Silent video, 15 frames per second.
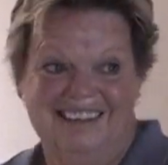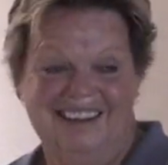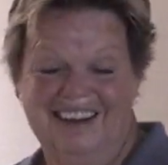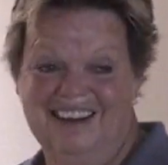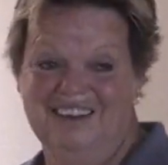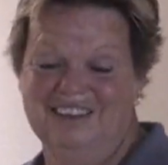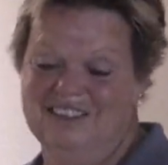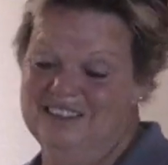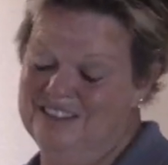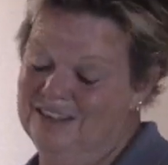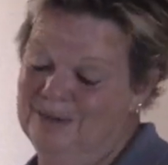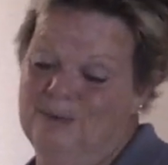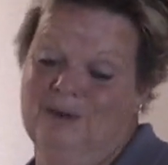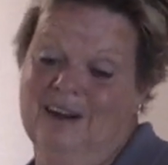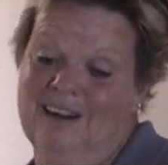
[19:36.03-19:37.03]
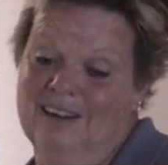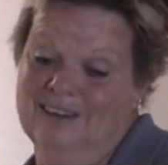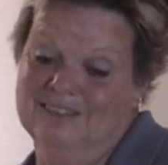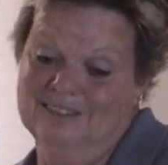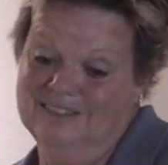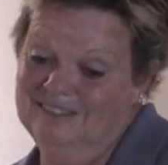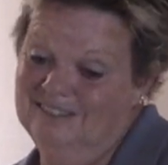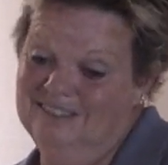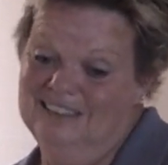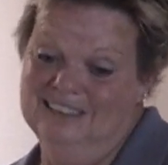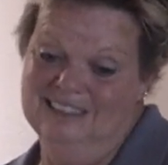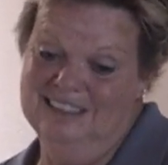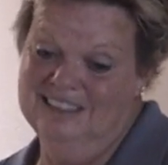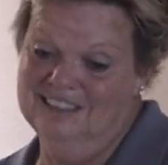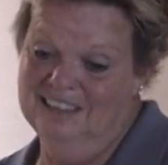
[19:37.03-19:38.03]
I was just like, wow.
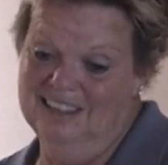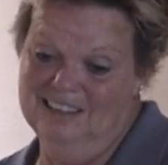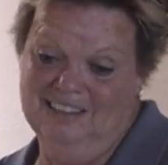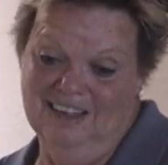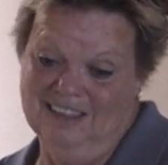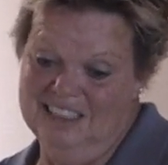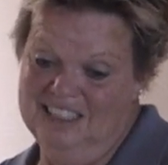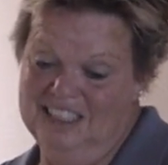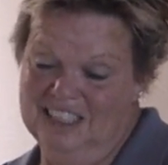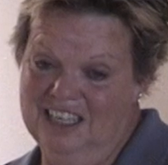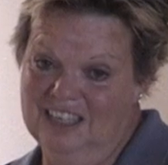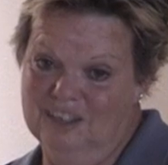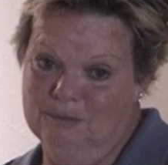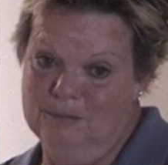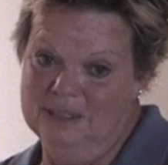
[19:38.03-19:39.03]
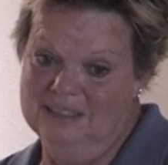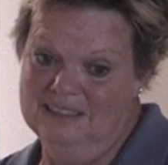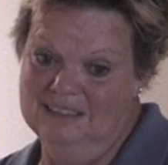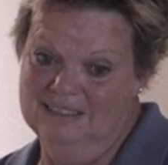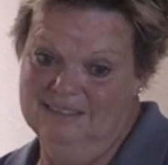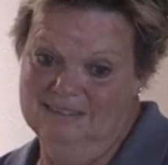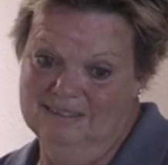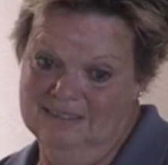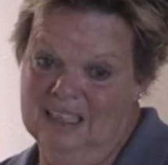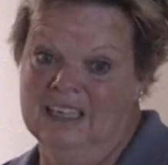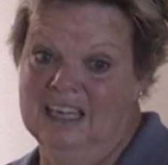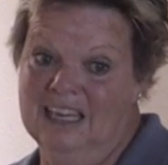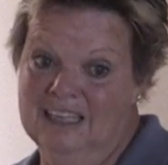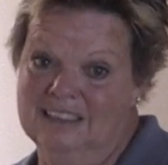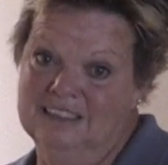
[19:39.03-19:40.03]
It's like doggy jail, but
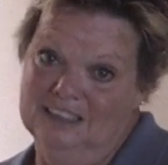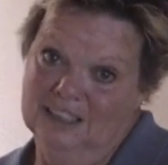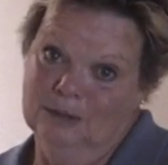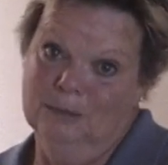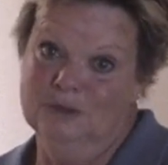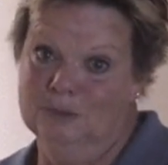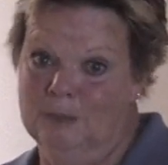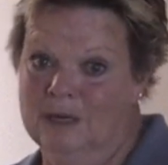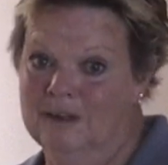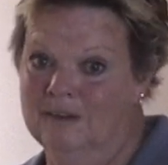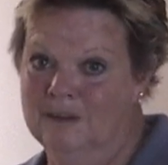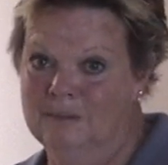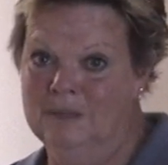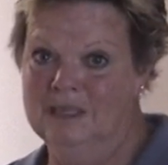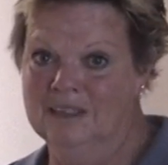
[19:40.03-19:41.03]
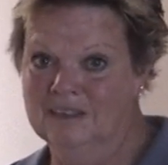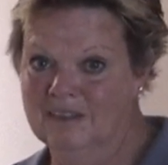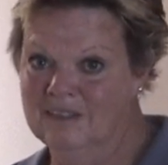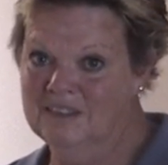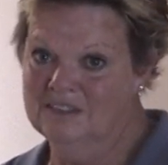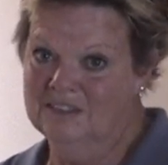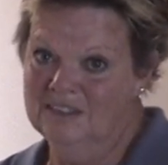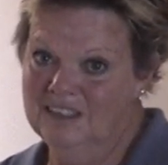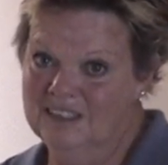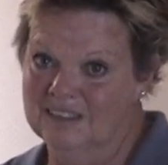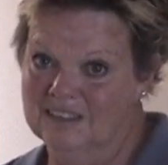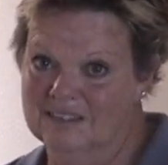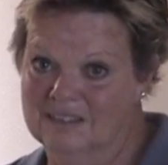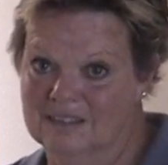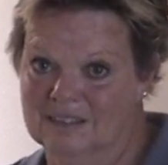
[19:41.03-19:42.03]
again, jail was better than being on the streets.
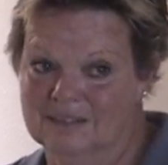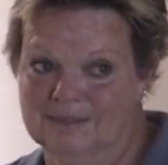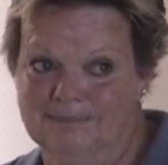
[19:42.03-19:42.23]
So,